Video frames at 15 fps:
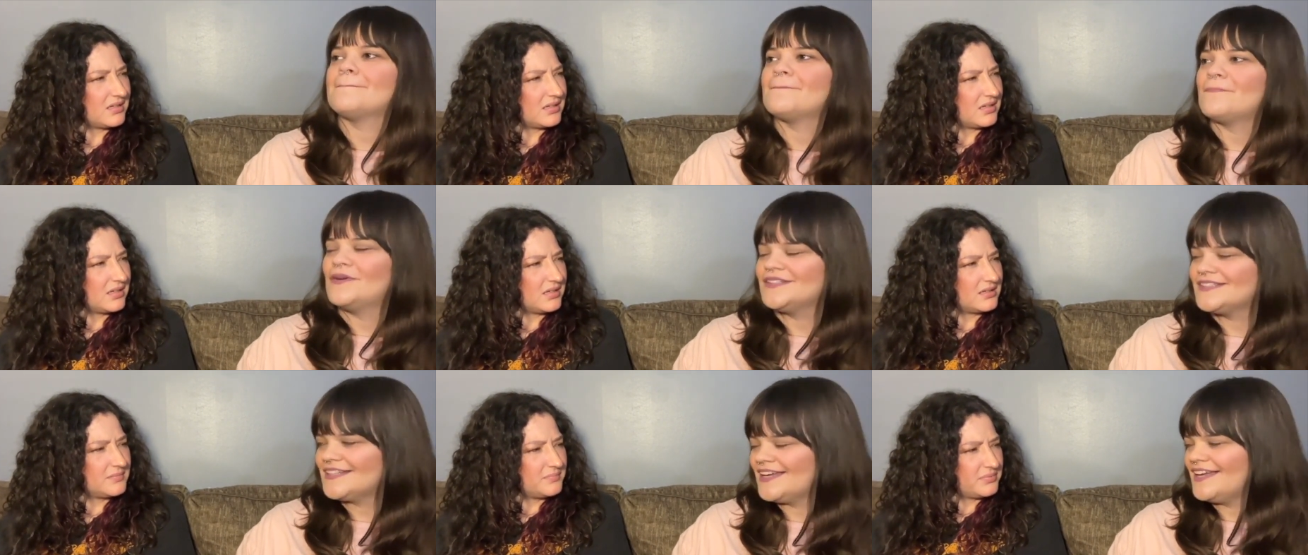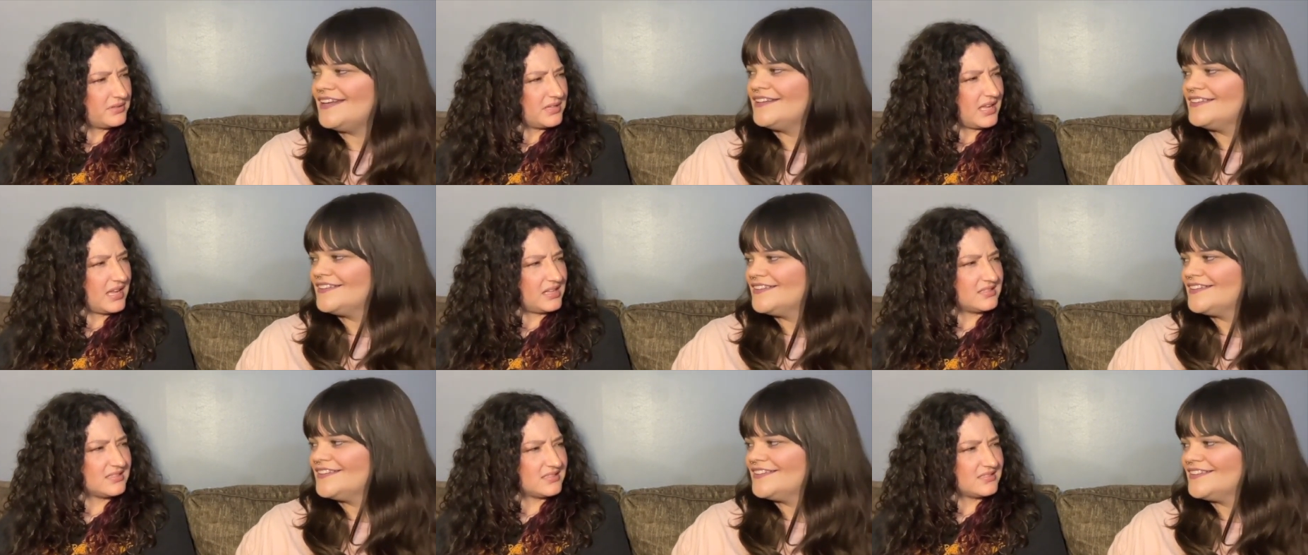Speaker 1: Once again,
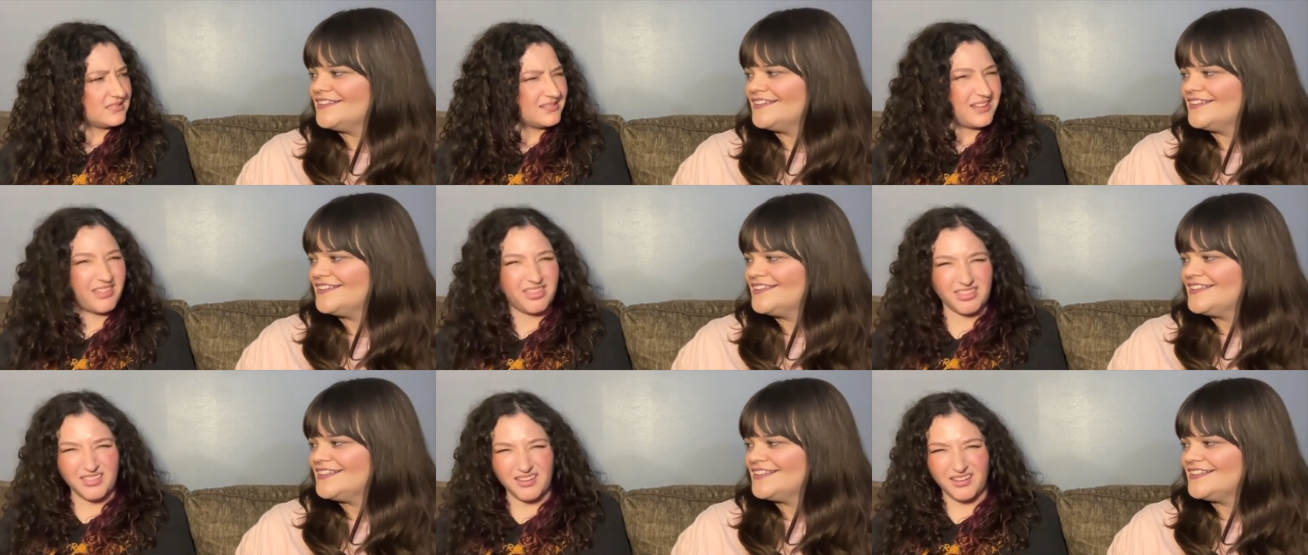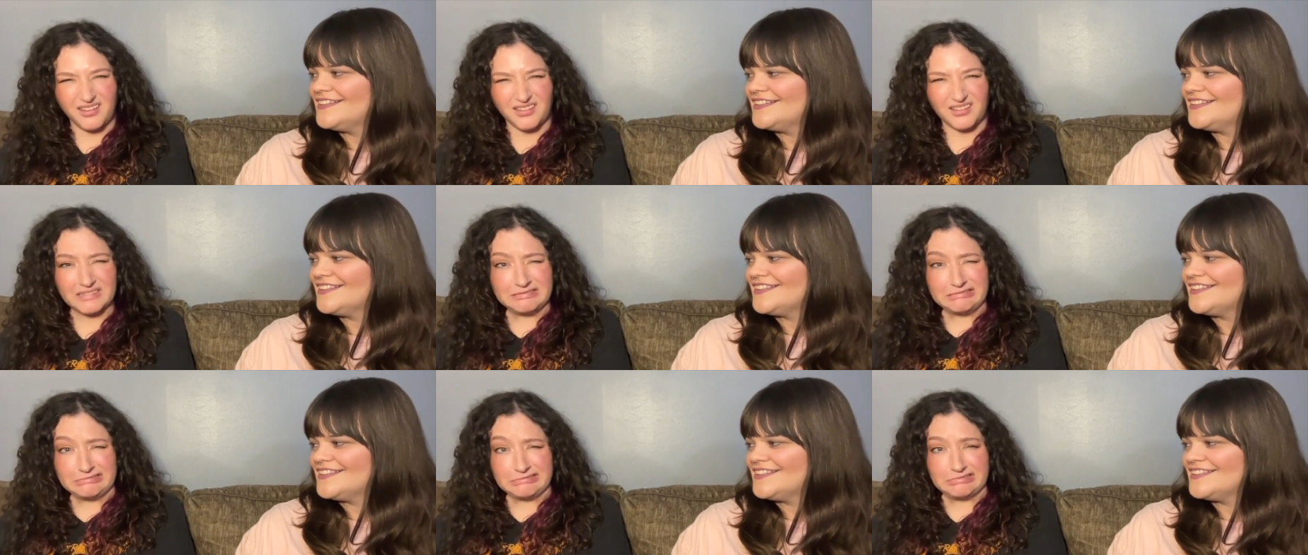place. I think.
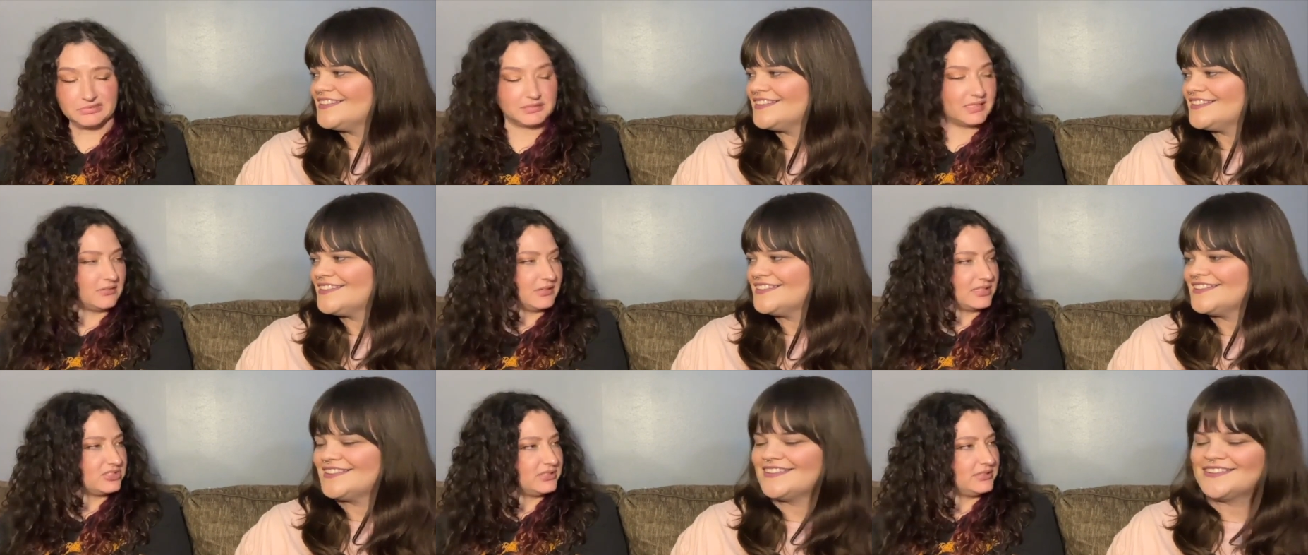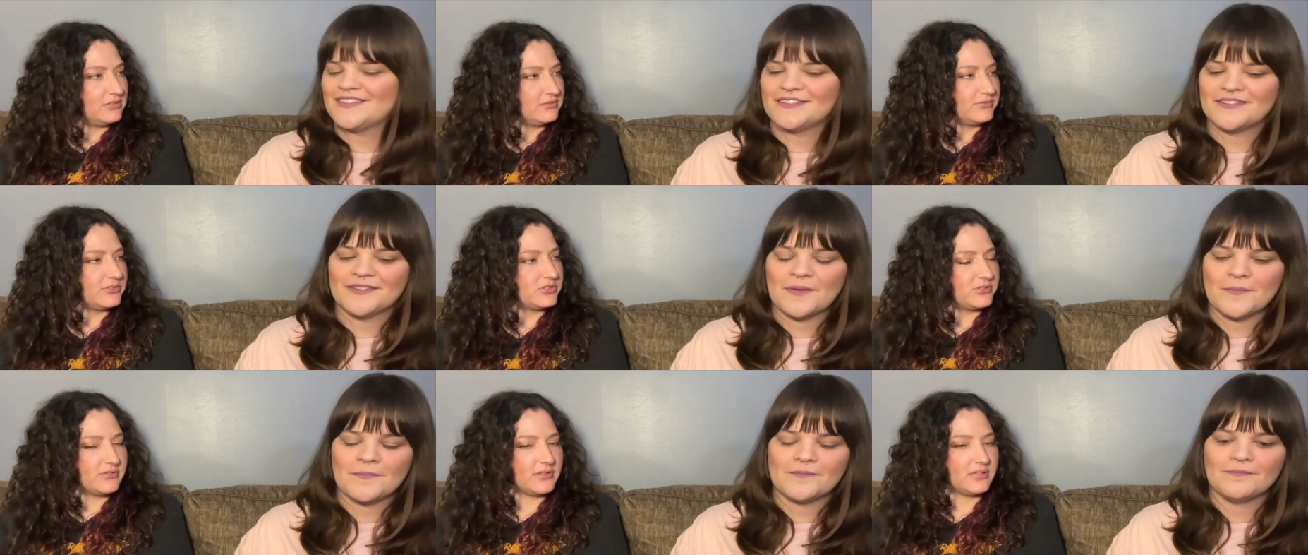I don't actually know for
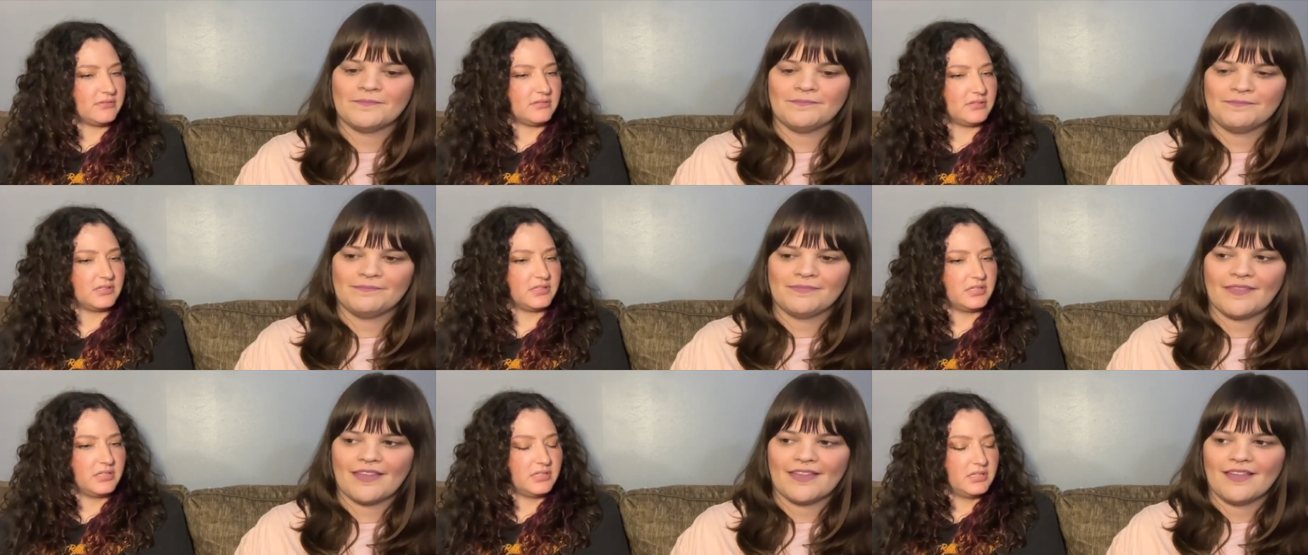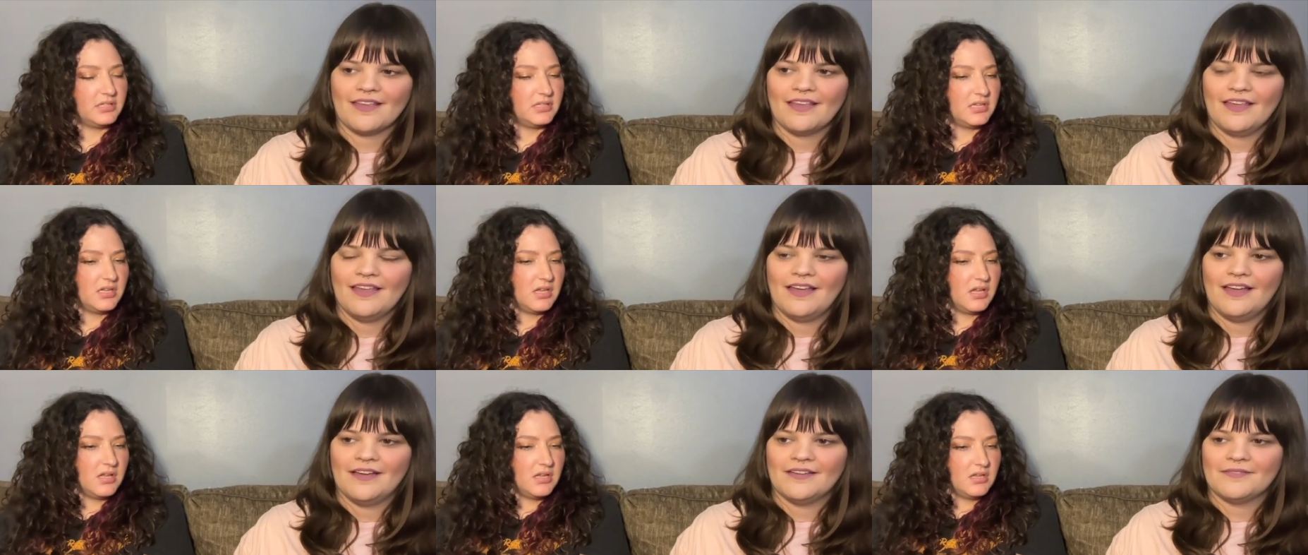sure though.
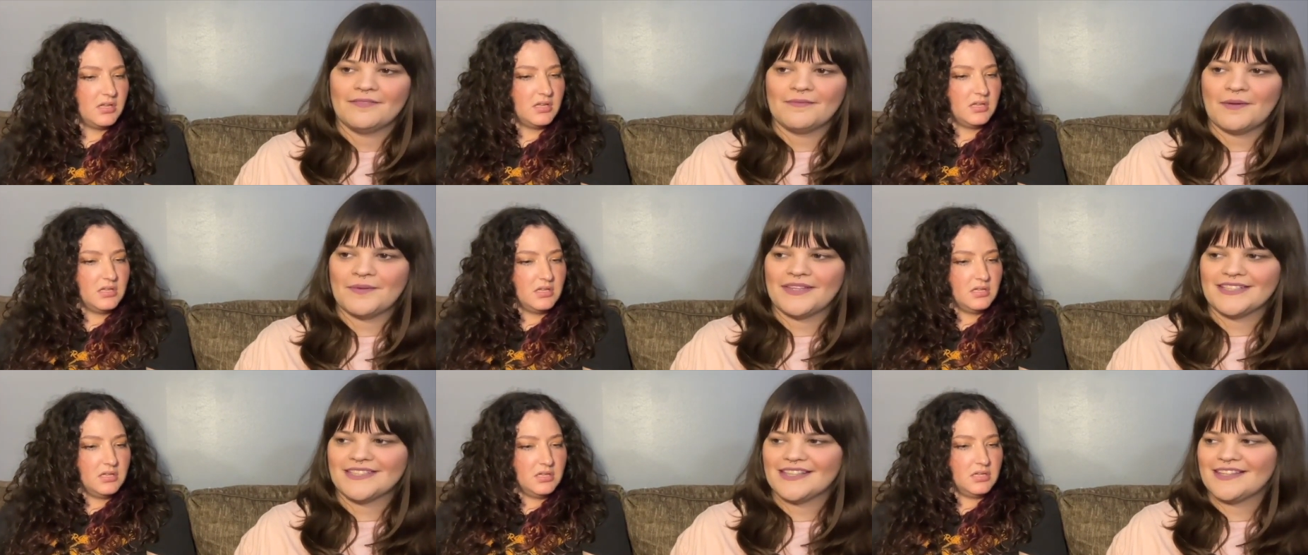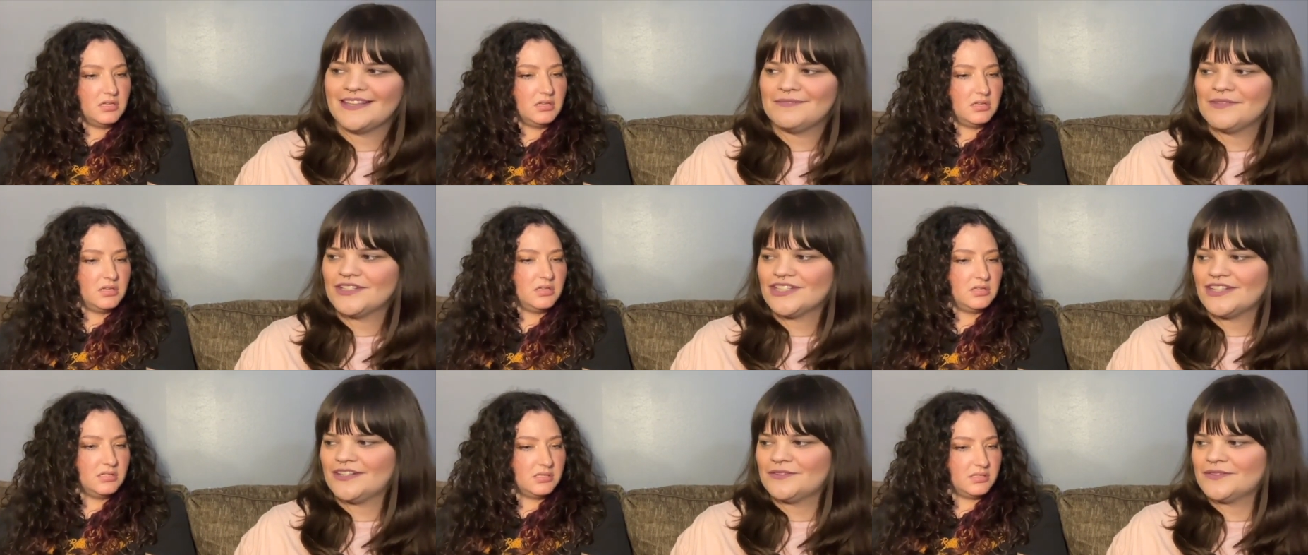
Speaker 2: Maybe that's the theme
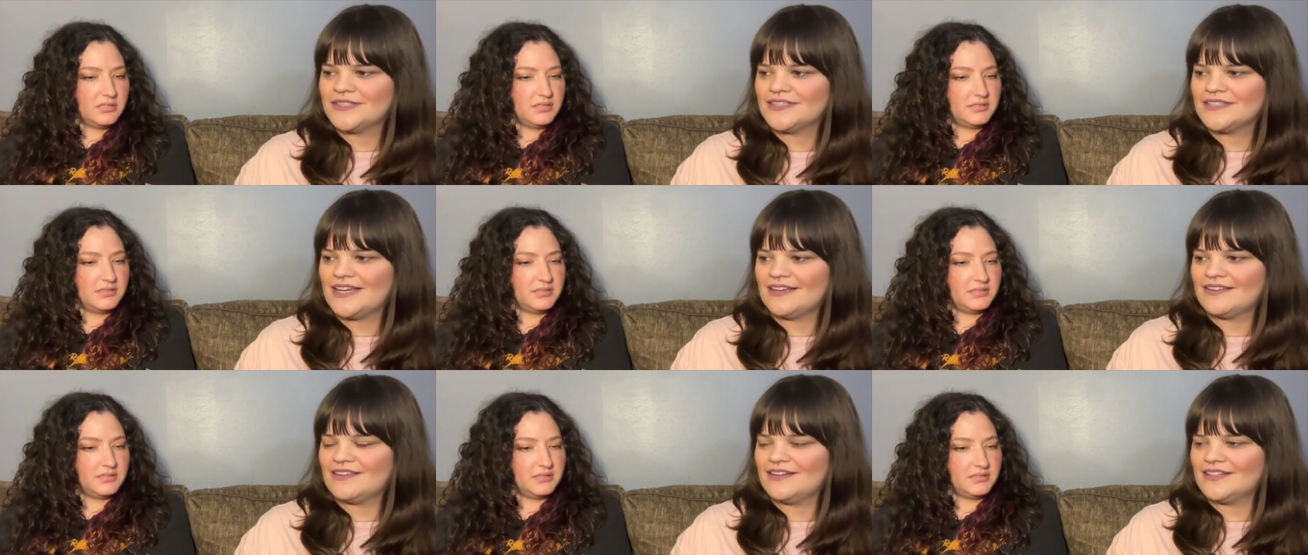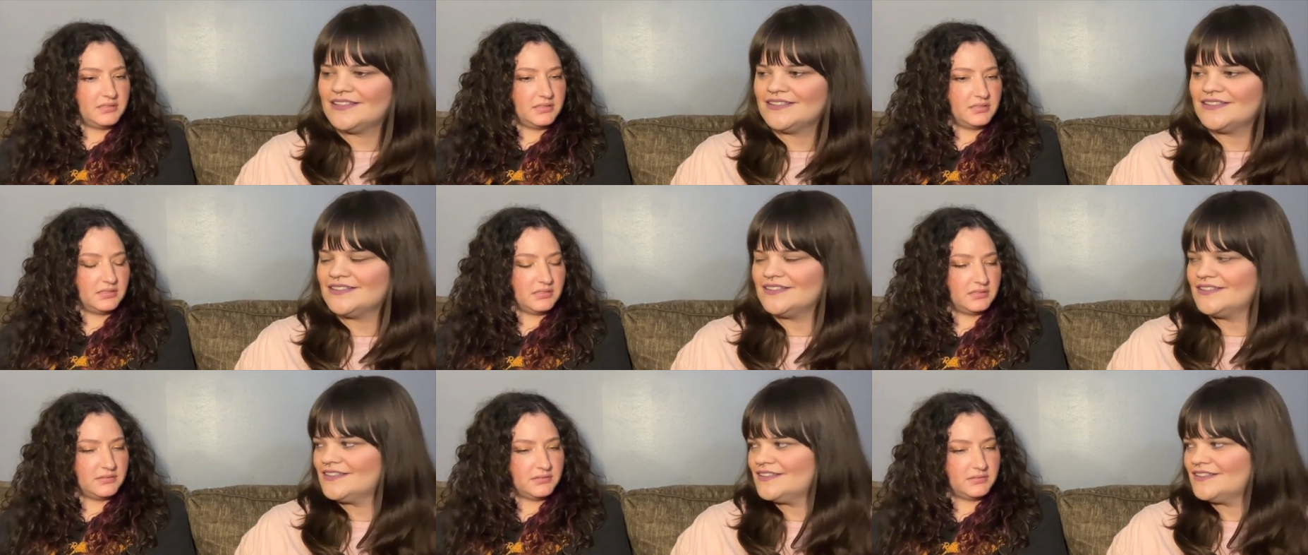this year with Tithonus.